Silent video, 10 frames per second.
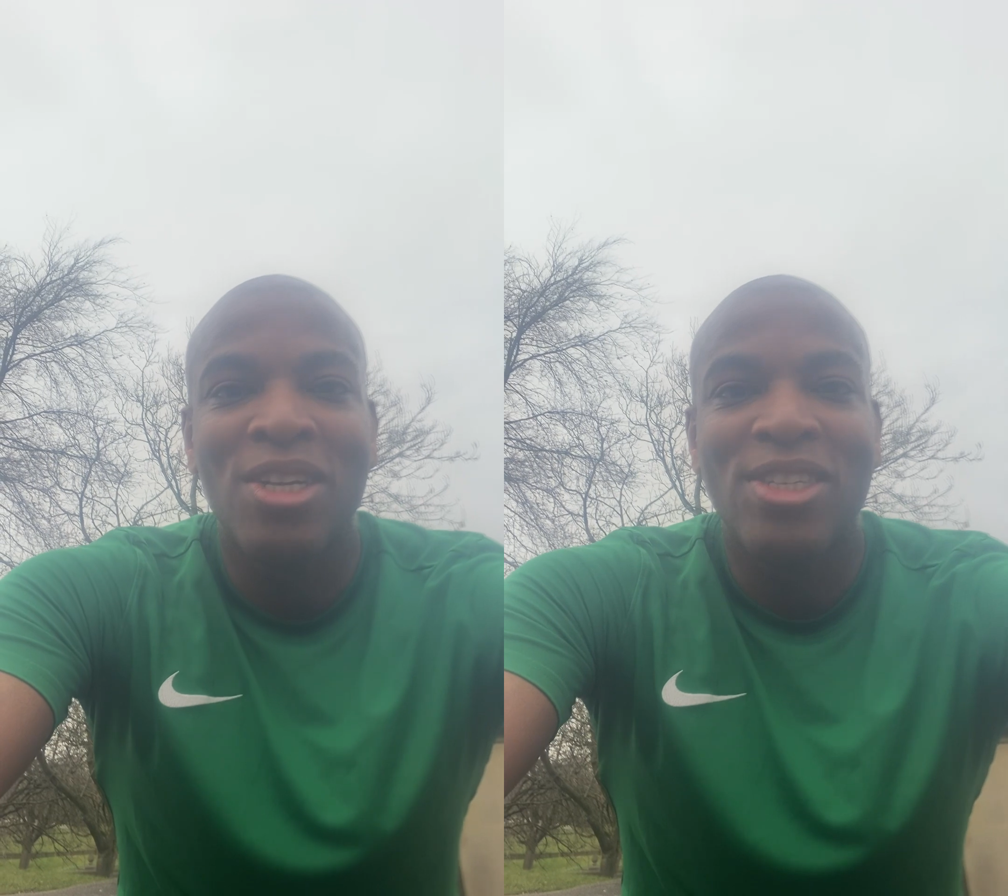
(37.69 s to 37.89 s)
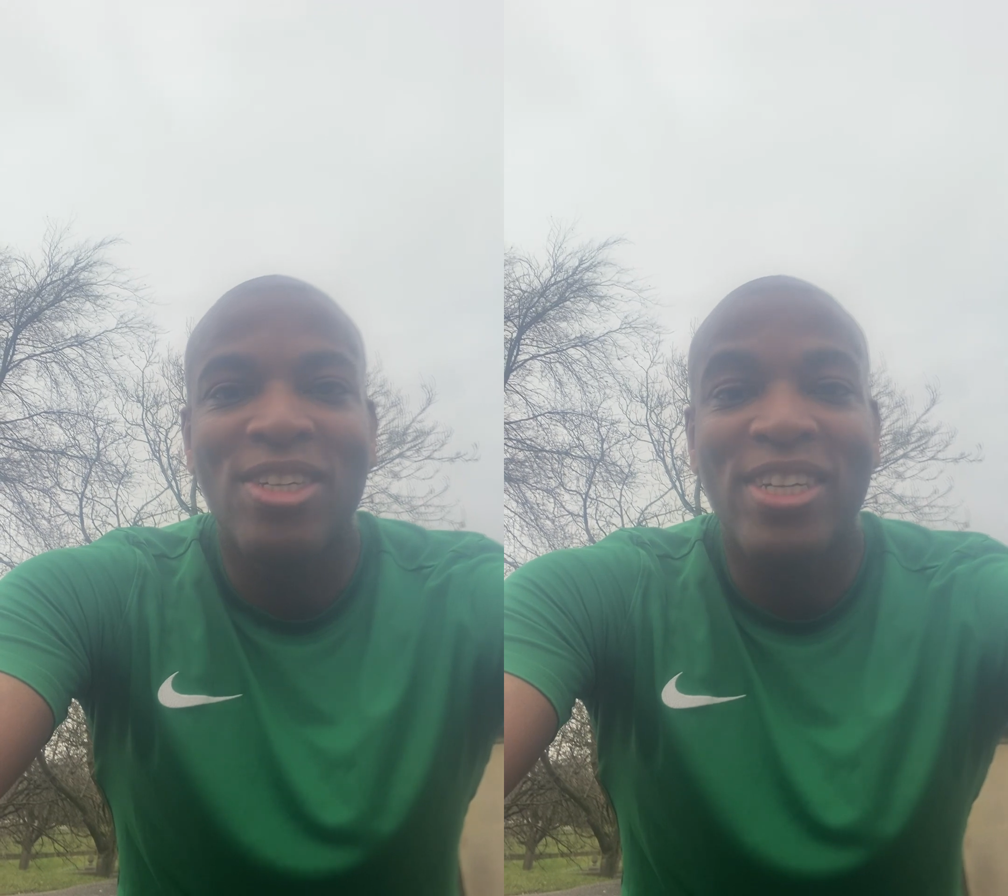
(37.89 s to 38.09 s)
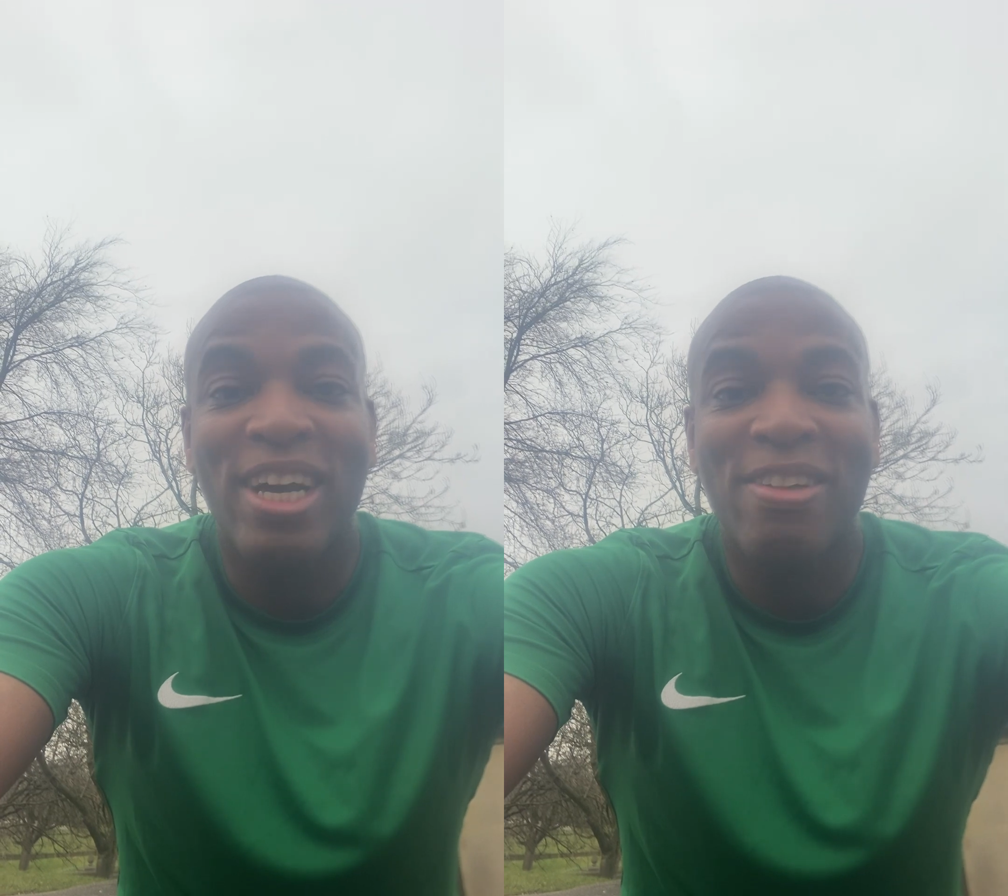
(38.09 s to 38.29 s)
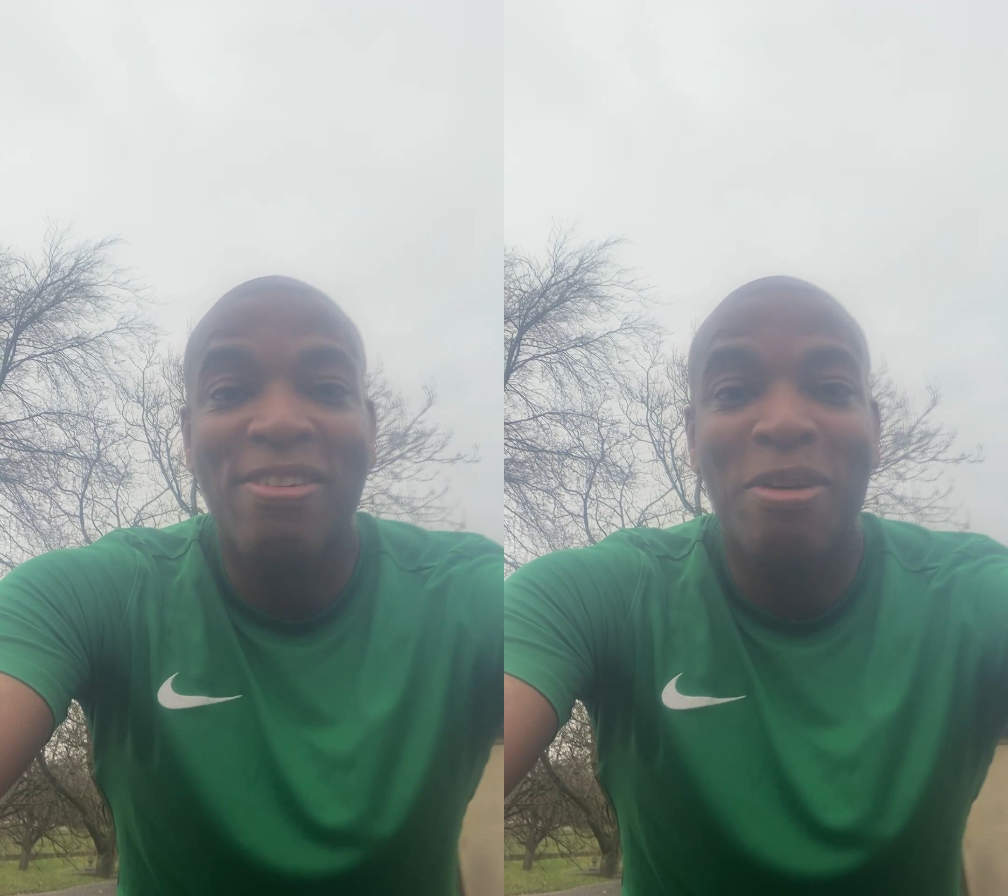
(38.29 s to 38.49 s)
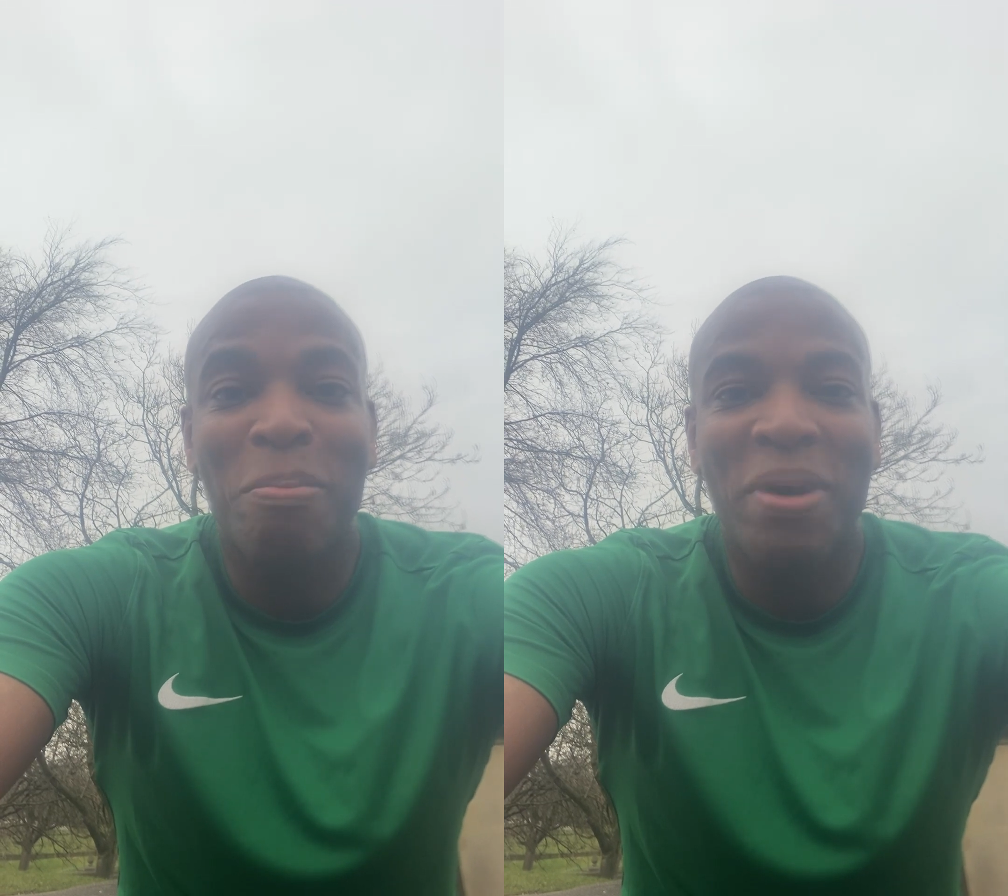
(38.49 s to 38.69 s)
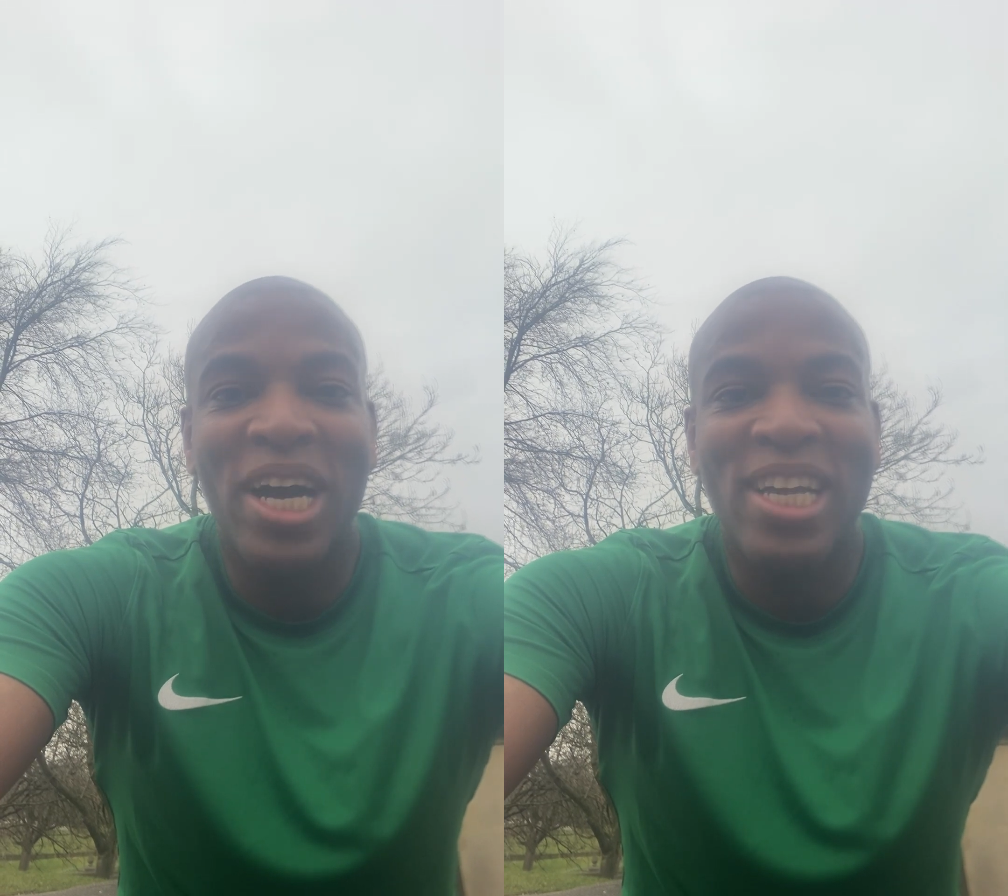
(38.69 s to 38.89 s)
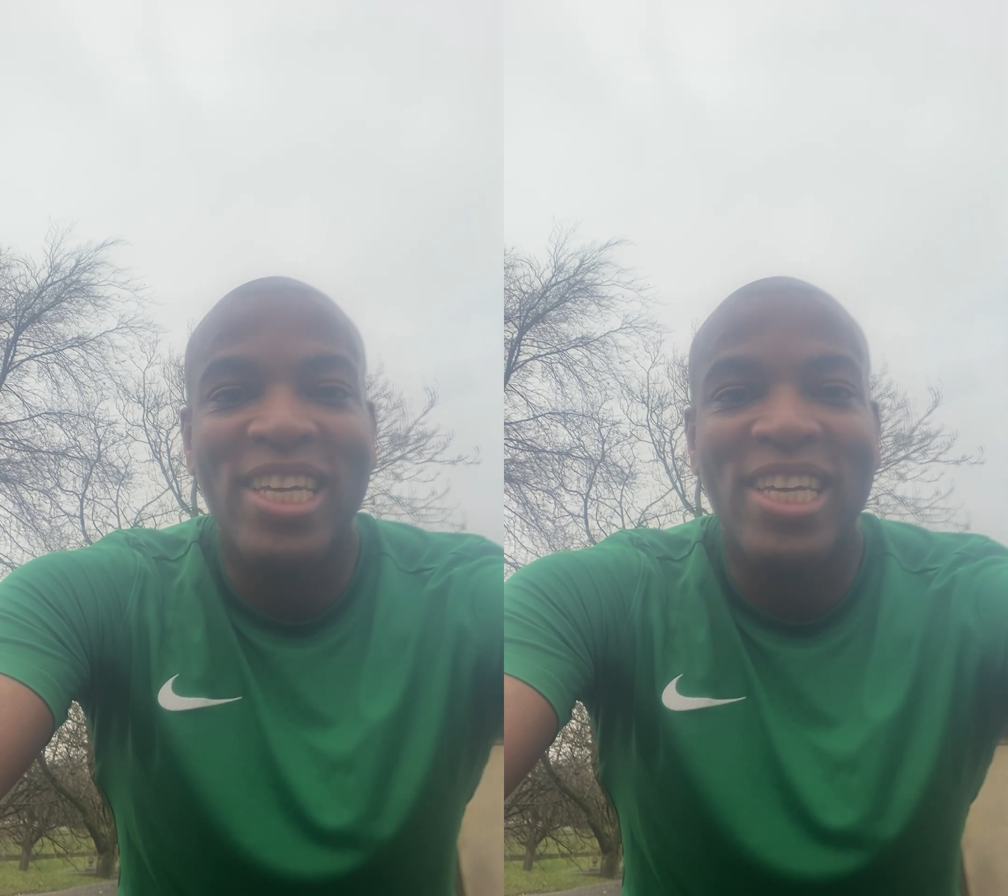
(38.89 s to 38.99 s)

So now they've come back